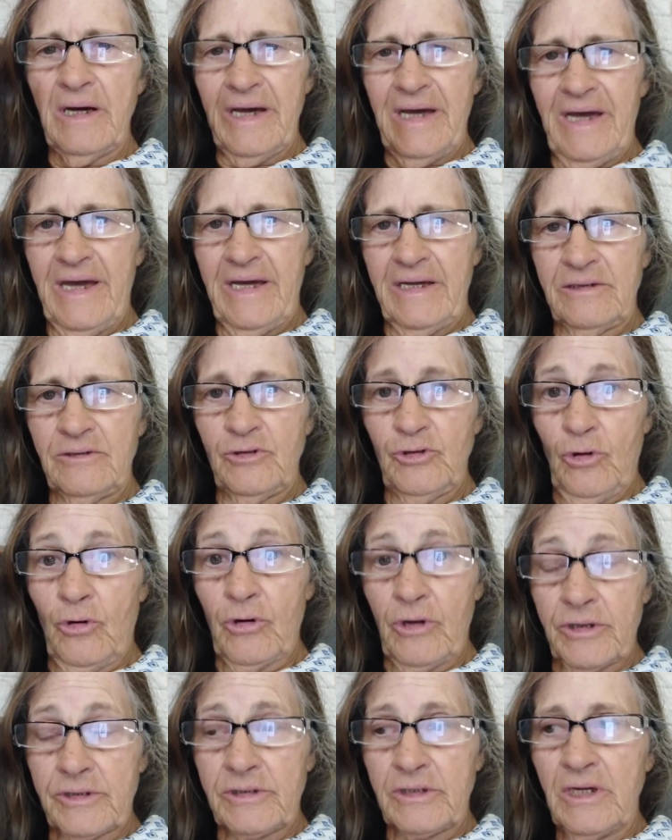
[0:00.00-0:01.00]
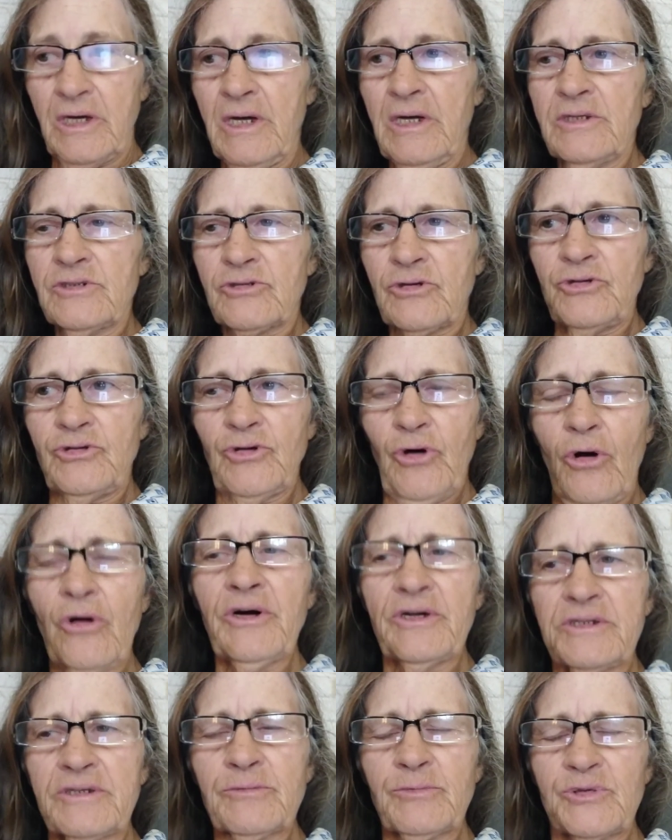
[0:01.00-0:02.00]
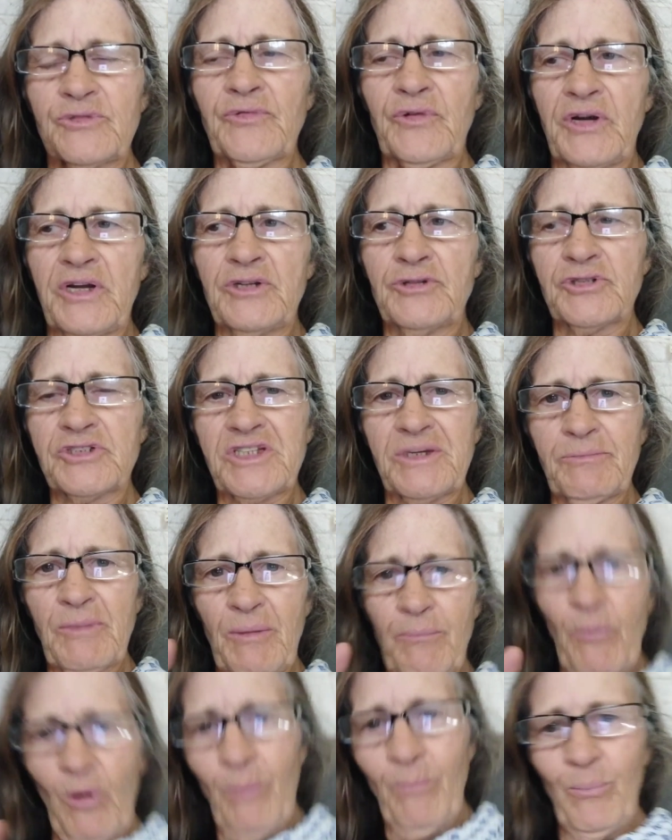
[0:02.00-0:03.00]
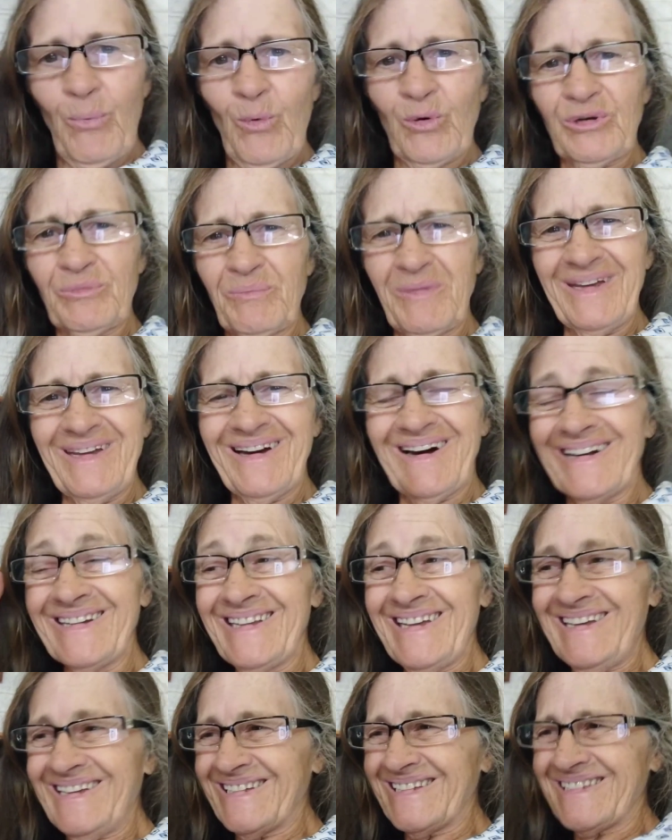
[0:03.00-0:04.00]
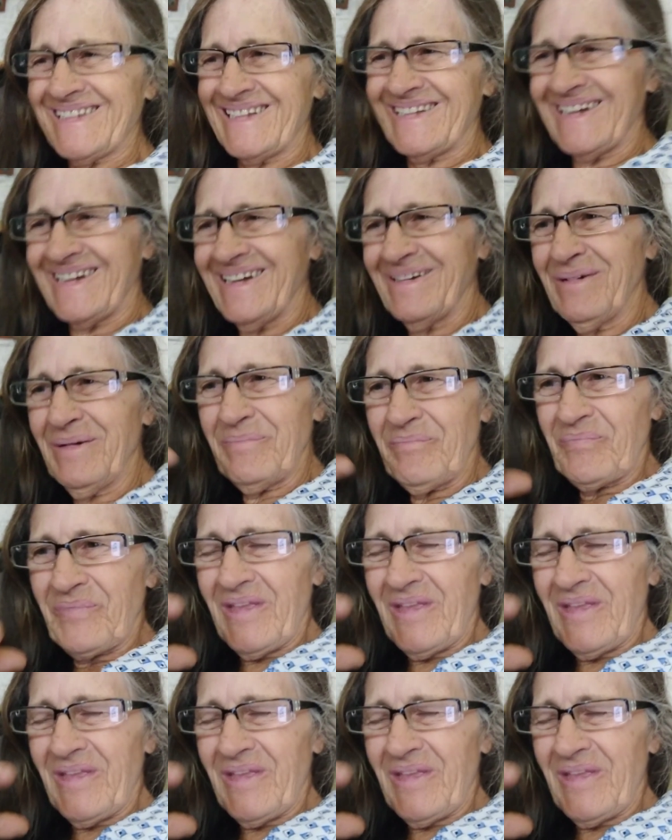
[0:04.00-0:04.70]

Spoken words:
and yogurt. So yogurt, it was very interesting. My mom bought me honey yesterday,